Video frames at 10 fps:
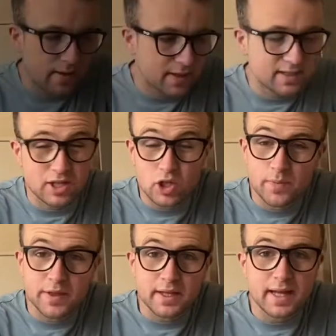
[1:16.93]
This is
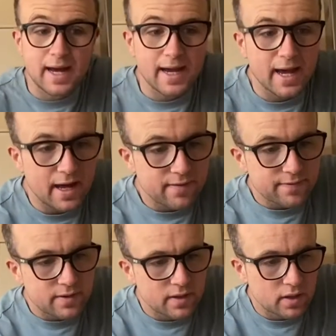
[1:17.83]
something that I
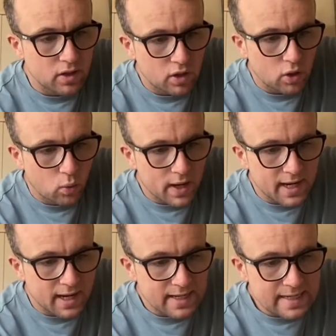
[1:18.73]
have when
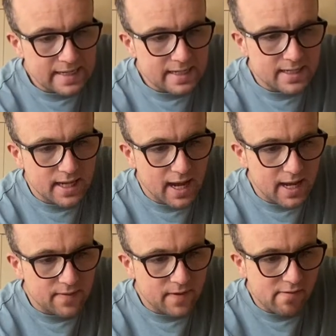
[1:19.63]
I need
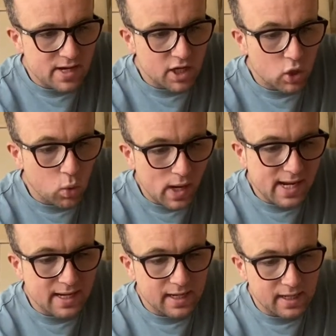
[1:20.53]
a very
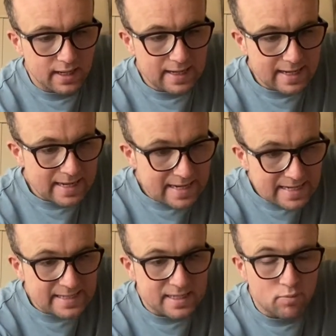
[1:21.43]
quick,
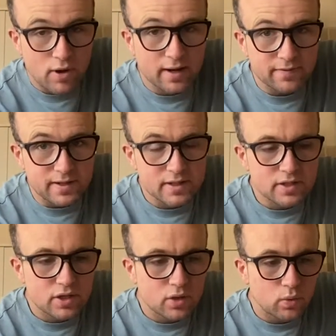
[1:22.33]
easy
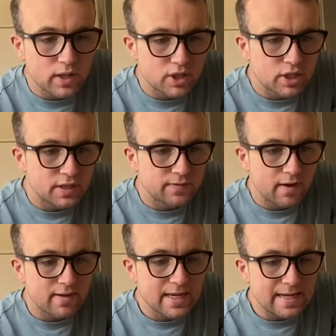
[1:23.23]
breakfast, which is
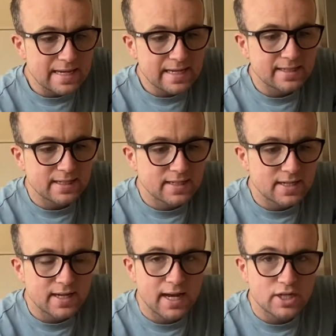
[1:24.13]
very easy to
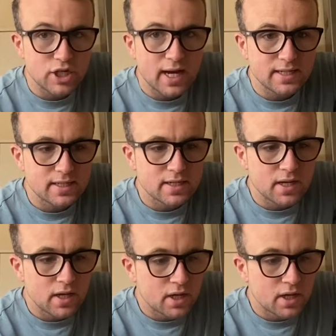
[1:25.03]
digest.